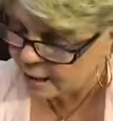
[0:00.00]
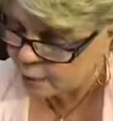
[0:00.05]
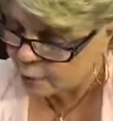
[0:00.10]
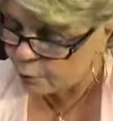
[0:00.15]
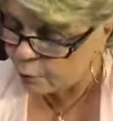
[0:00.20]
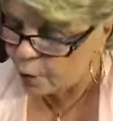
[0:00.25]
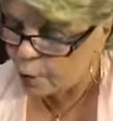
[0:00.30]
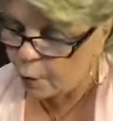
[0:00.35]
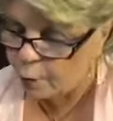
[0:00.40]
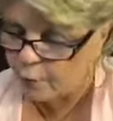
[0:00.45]

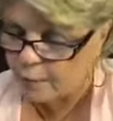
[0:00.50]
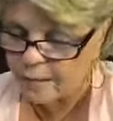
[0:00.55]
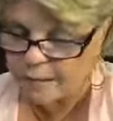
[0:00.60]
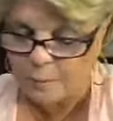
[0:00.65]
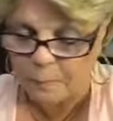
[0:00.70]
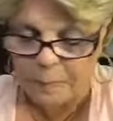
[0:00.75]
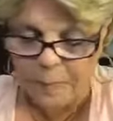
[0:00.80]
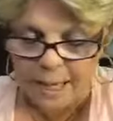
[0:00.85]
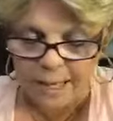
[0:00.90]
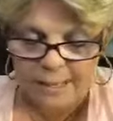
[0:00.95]
You know
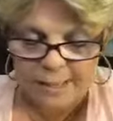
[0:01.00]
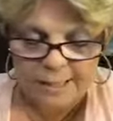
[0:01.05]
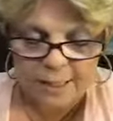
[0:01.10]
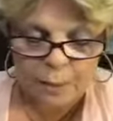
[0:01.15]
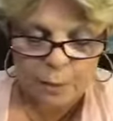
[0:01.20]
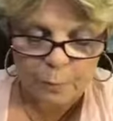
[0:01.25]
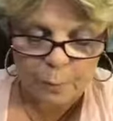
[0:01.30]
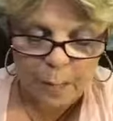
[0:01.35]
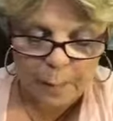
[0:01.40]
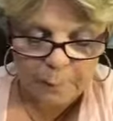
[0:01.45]
this
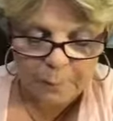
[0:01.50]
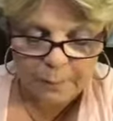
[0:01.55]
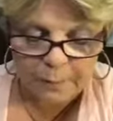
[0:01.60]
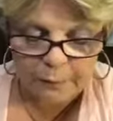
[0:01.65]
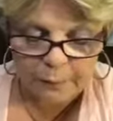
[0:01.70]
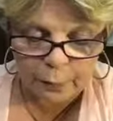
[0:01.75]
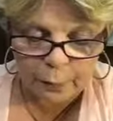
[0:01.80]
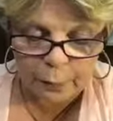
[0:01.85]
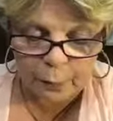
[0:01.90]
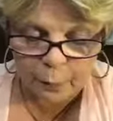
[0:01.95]
passage
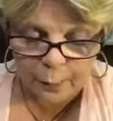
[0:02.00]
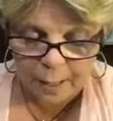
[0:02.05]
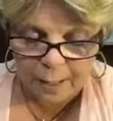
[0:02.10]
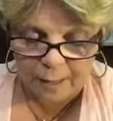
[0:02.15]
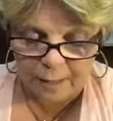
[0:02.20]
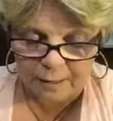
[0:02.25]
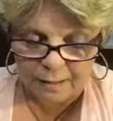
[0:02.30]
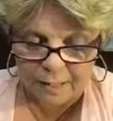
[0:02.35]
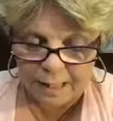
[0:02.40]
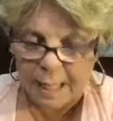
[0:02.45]
probably very
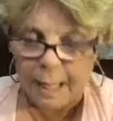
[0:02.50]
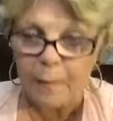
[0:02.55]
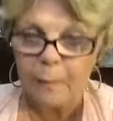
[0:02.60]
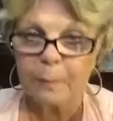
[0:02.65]
well,